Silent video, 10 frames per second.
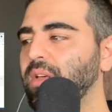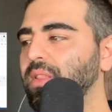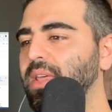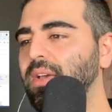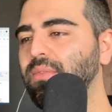
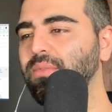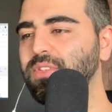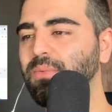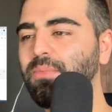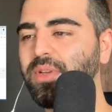That was a
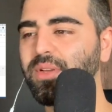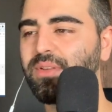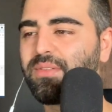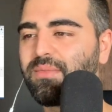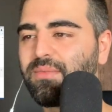big
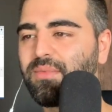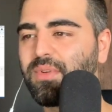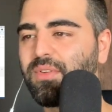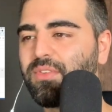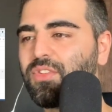
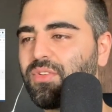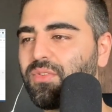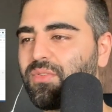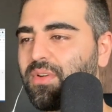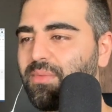one
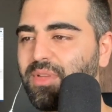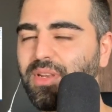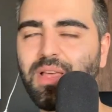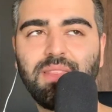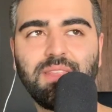too. I mean,
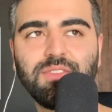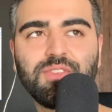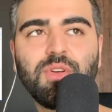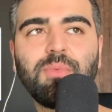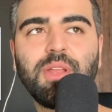there's
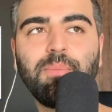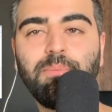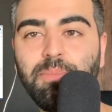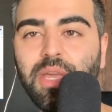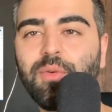so many
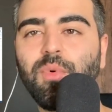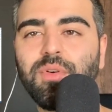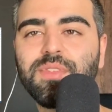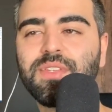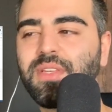big
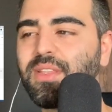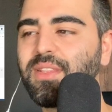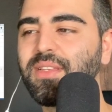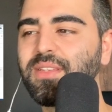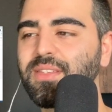ones in
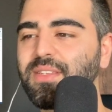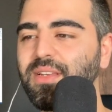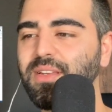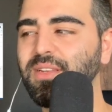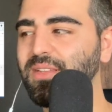this
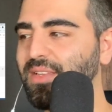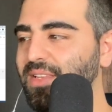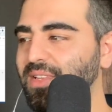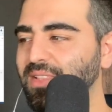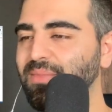
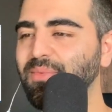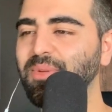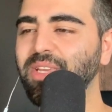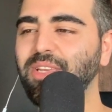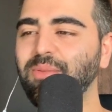in the
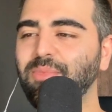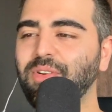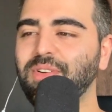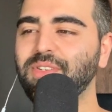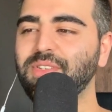Making
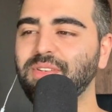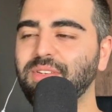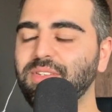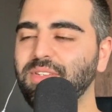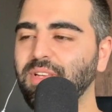Murder
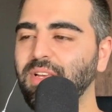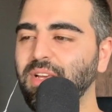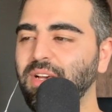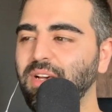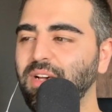series
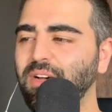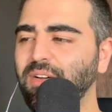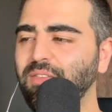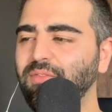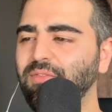
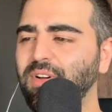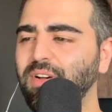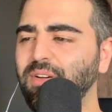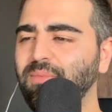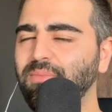of
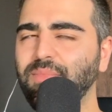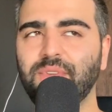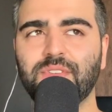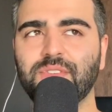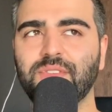you
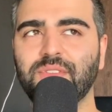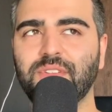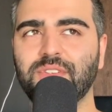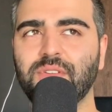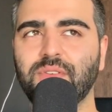just
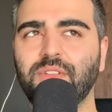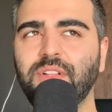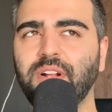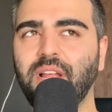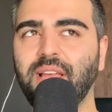there's no
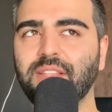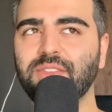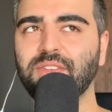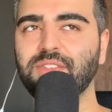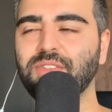clear answer.
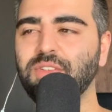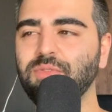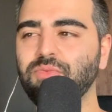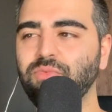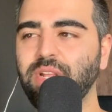It's just it
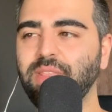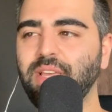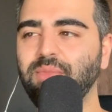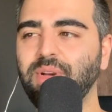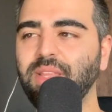was written that
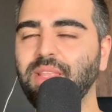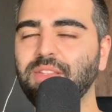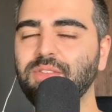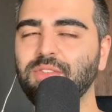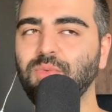way and that's
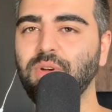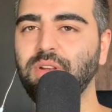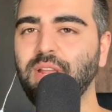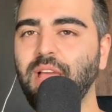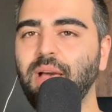just what
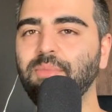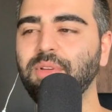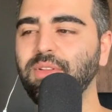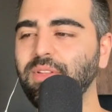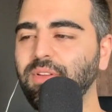happened.